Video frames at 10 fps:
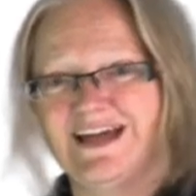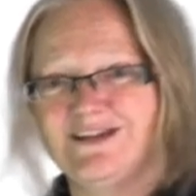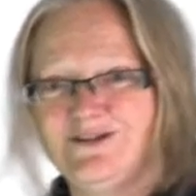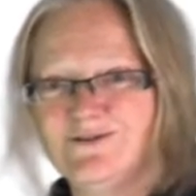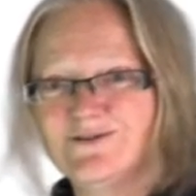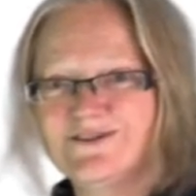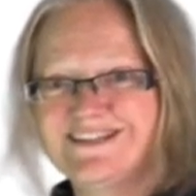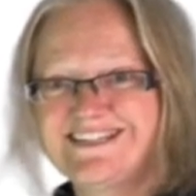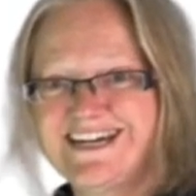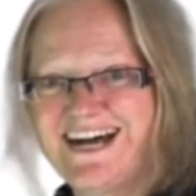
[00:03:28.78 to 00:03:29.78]
Your
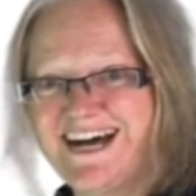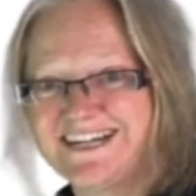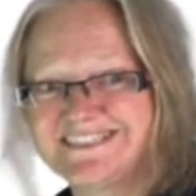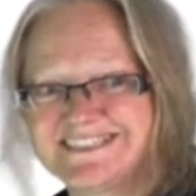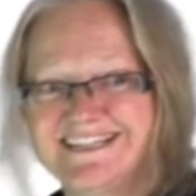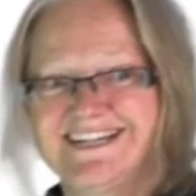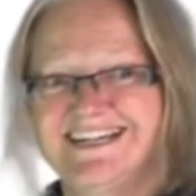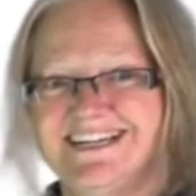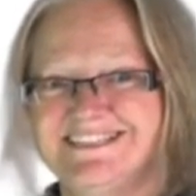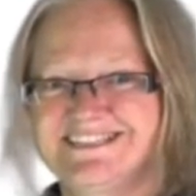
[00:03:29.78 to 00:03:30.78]
task
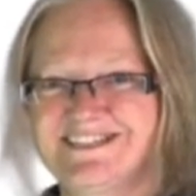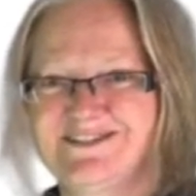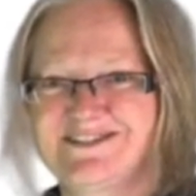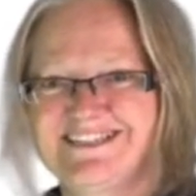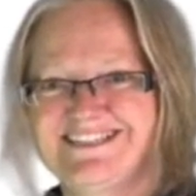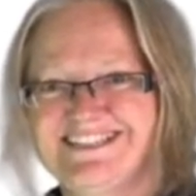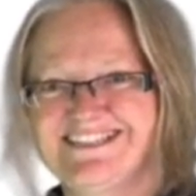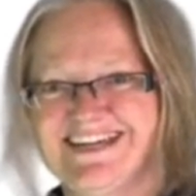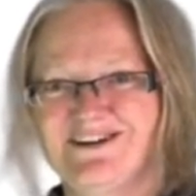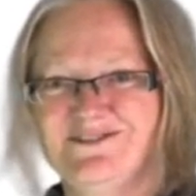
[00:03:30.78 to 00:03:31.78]
is to look in
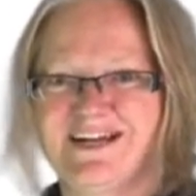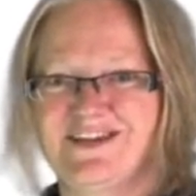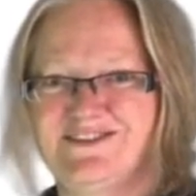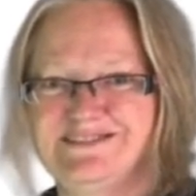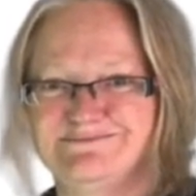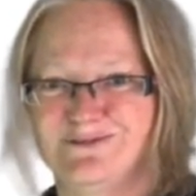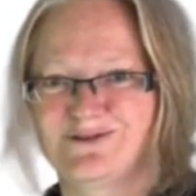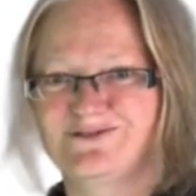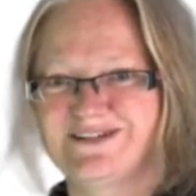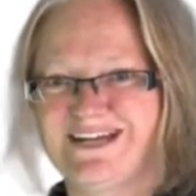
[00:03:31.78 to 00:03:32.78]
detail at these
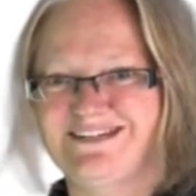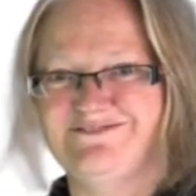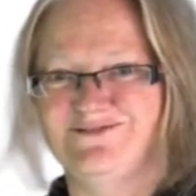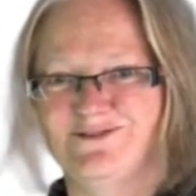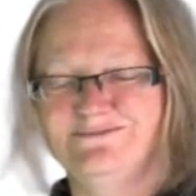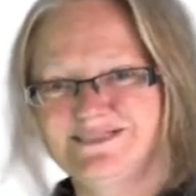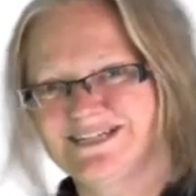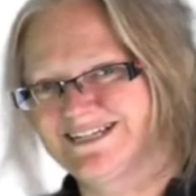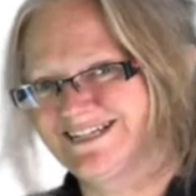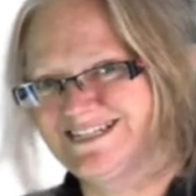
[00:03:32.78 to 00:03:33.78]
modeled antiforms
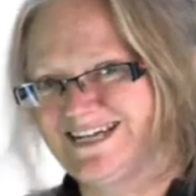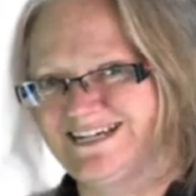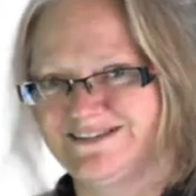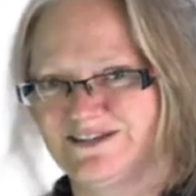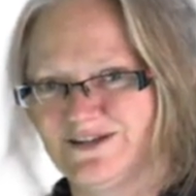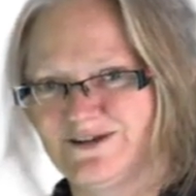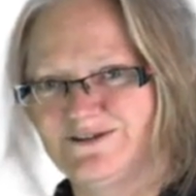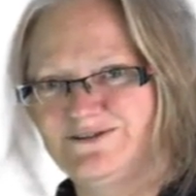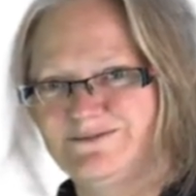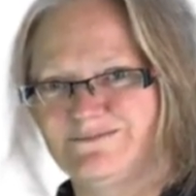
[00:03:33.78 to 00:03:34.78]
containing the
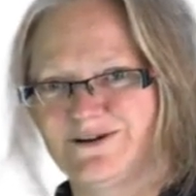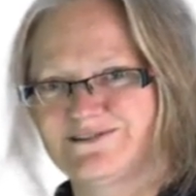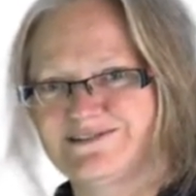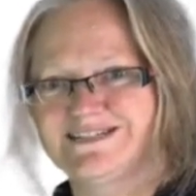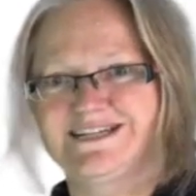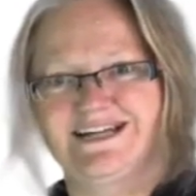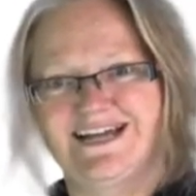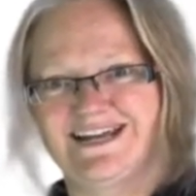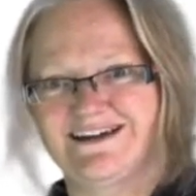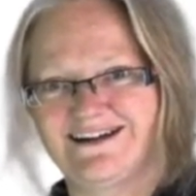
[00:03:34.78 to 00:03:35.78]
low, moderate,
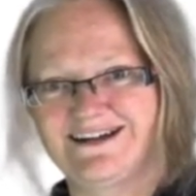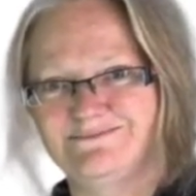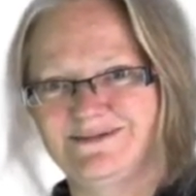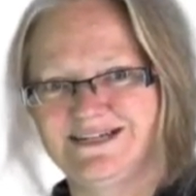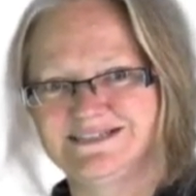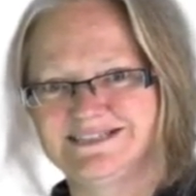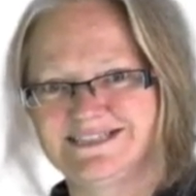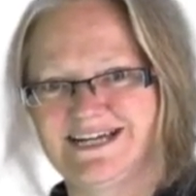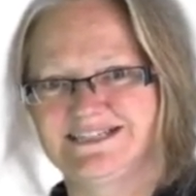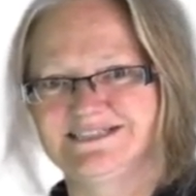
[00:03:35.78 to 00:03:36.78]
and high impedance
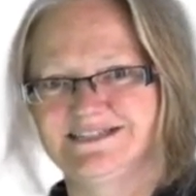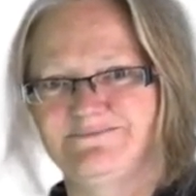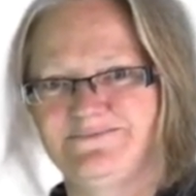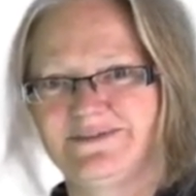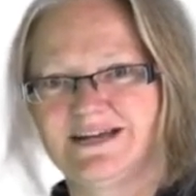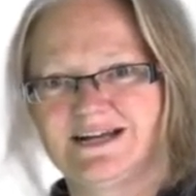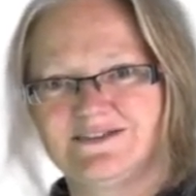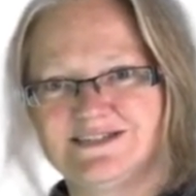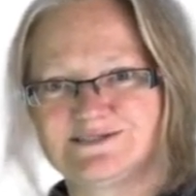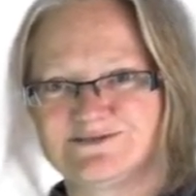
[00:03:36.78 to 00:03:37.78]
sands.
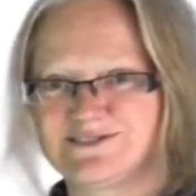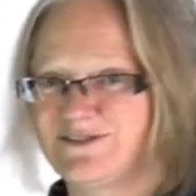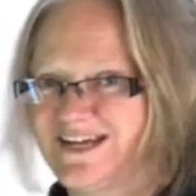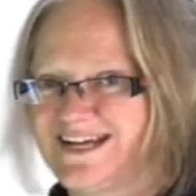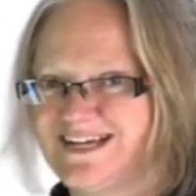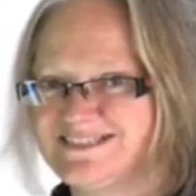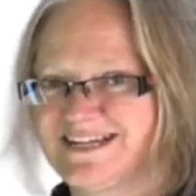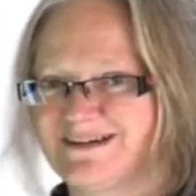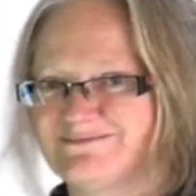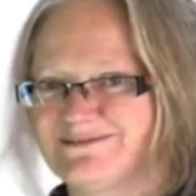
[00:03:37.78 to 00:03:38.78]
There's also that gas
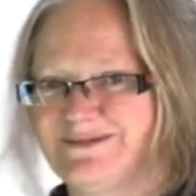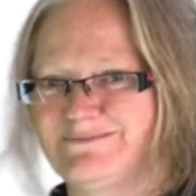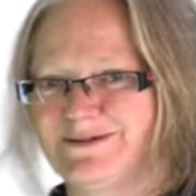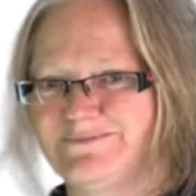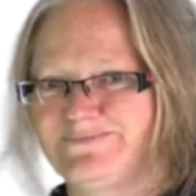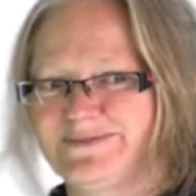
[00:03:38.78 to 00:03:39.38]
cap, remember.